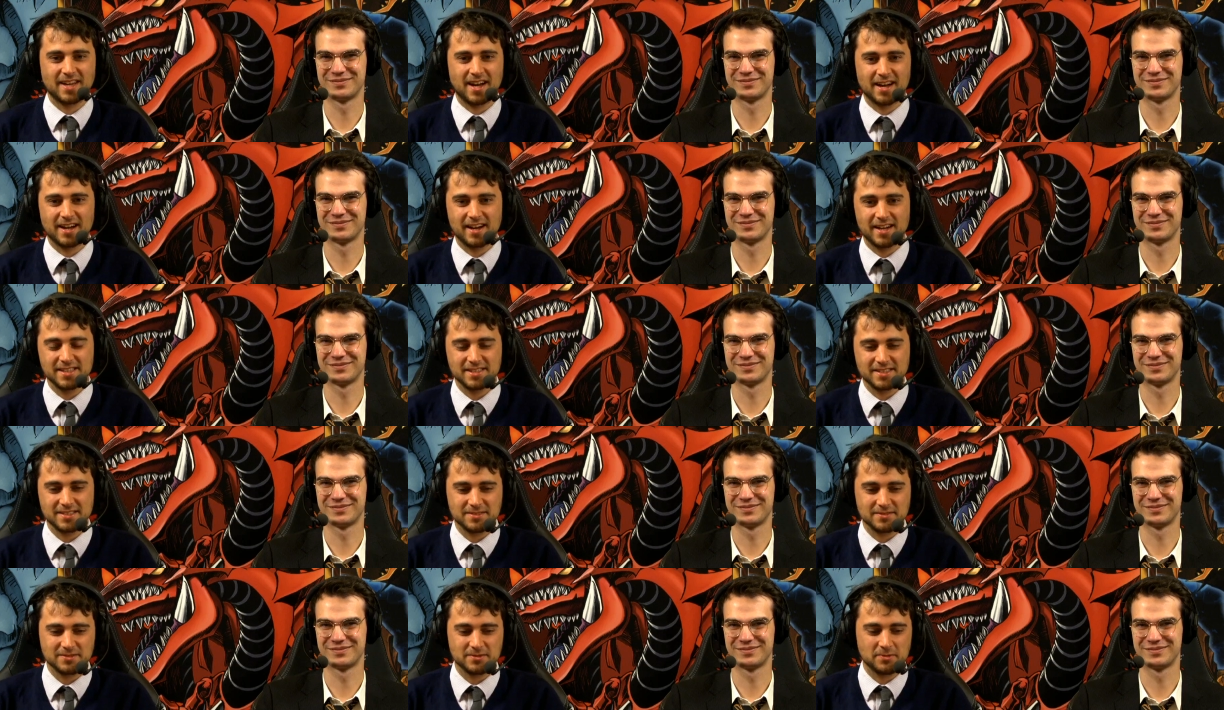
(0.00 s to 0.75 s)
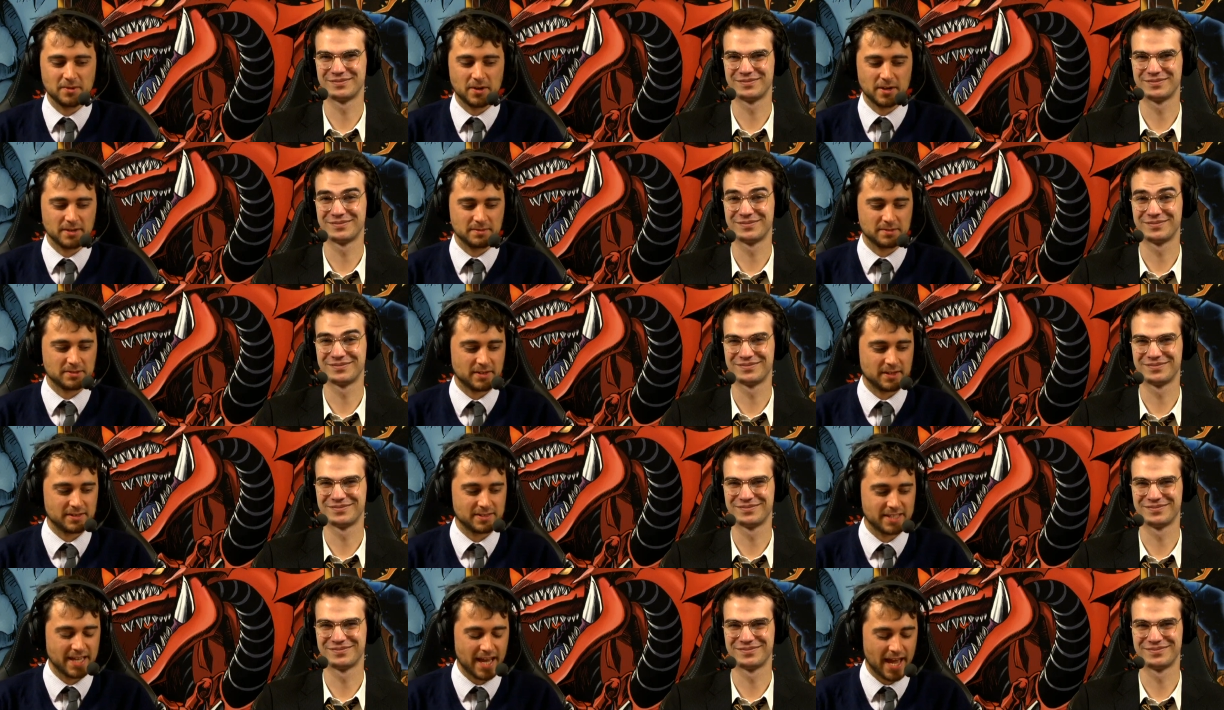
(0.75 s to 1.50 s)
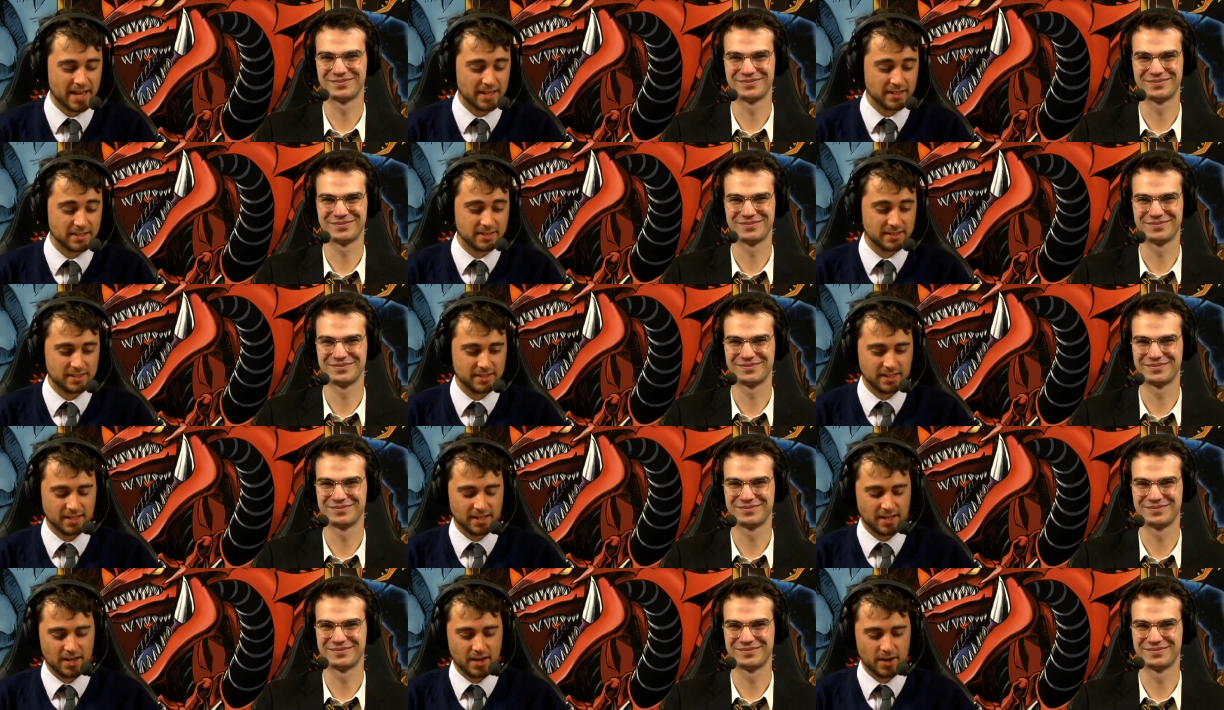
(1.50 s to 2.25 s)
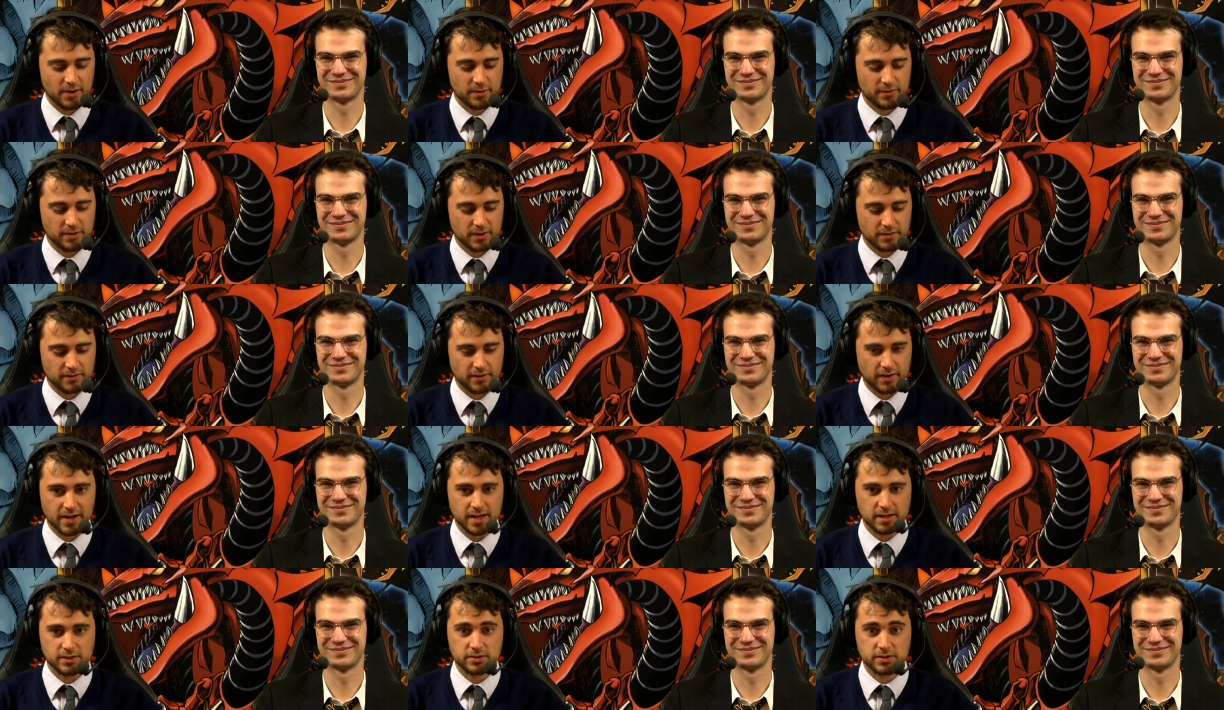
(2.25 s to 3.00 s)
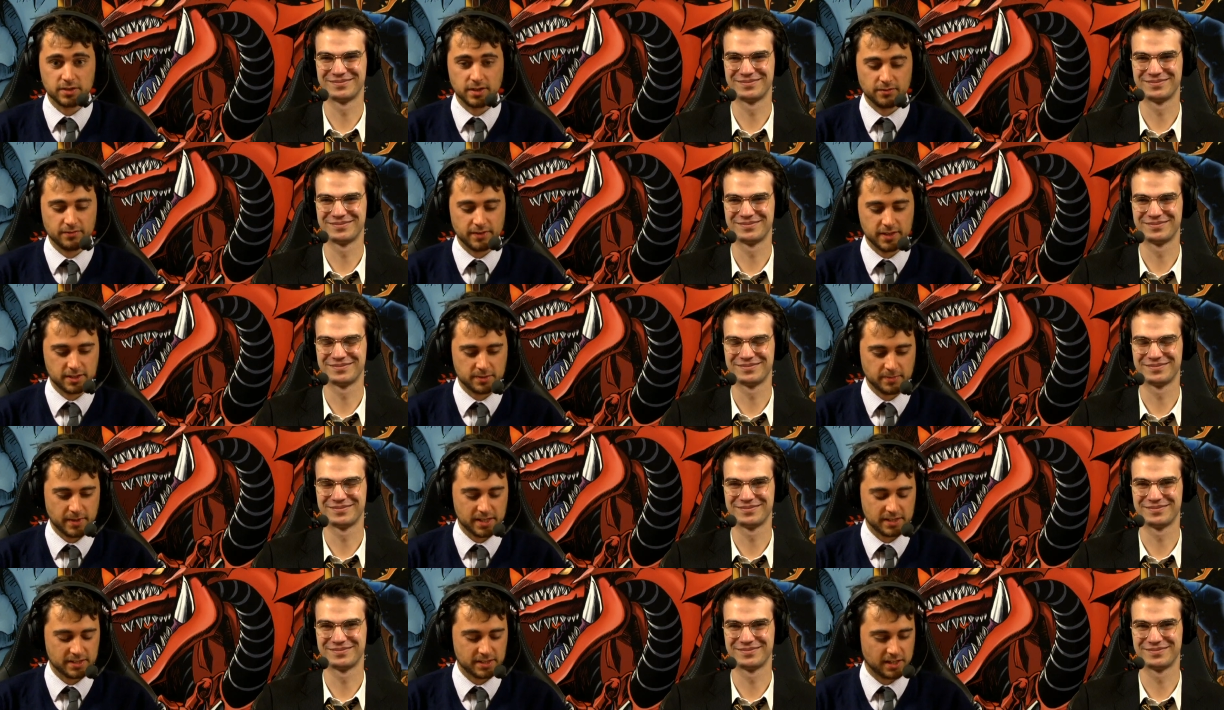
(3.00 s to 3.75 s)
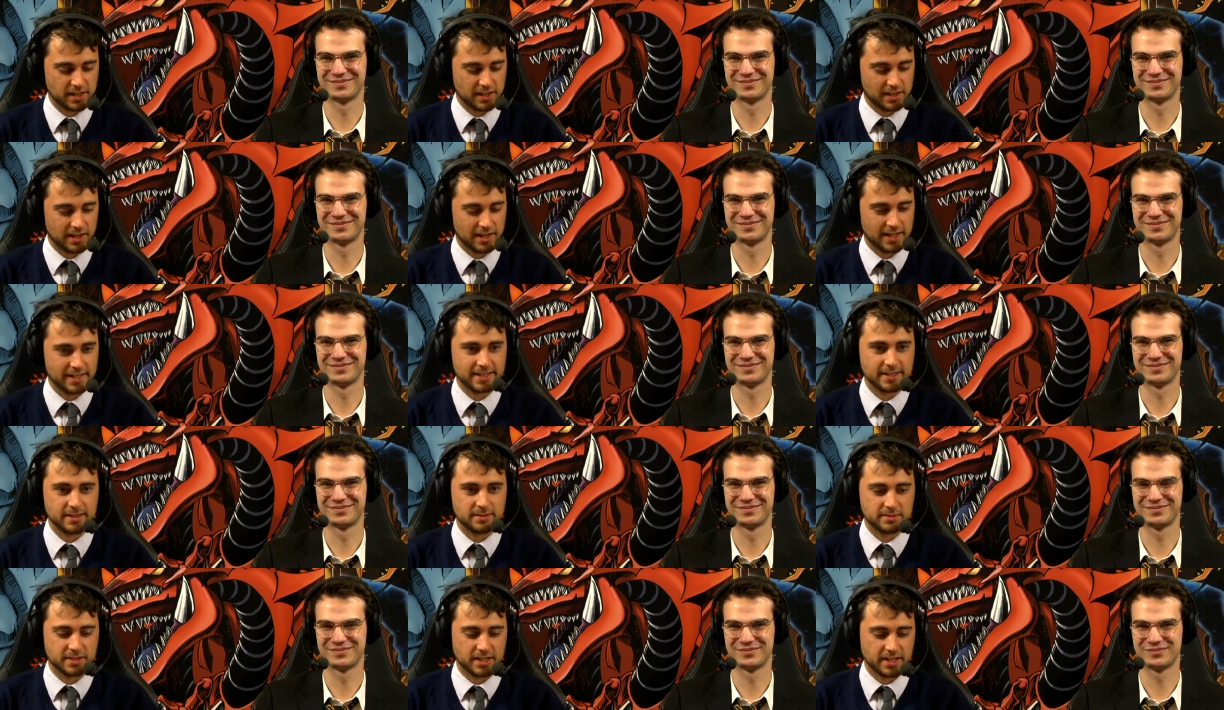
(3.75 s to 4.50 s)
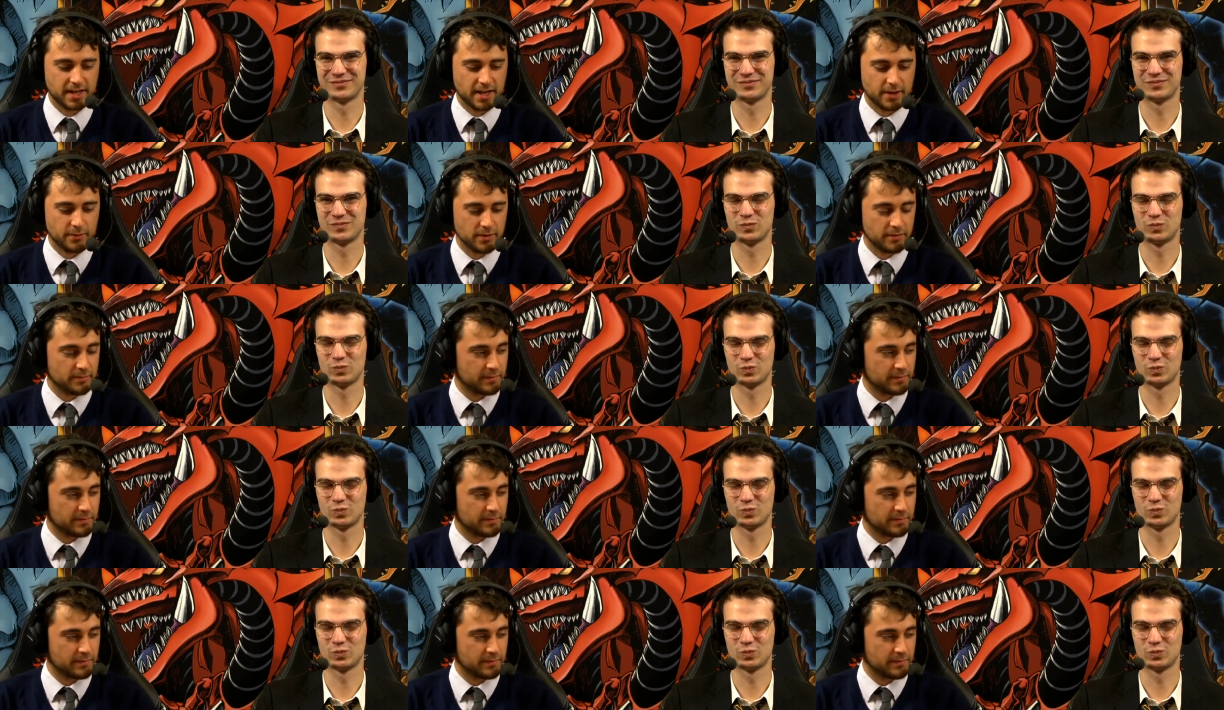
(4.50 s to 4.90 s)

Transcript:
Speaker 1: Hi guys, welcome to round 10. We've got a very interesting feature match lined up today.